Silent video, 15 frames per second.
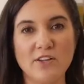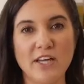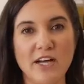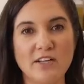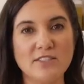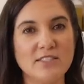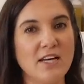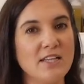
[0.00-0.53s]
on the
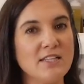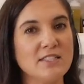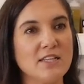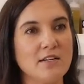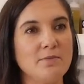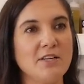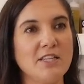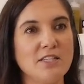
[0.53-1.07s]
outside that's
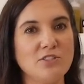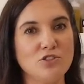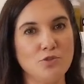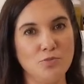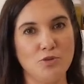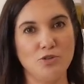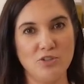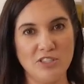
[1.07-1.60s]
going to make these
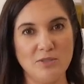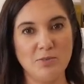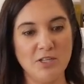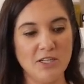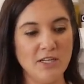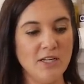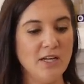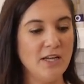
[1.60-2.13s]
super
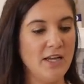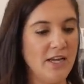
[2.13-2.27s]
crispy.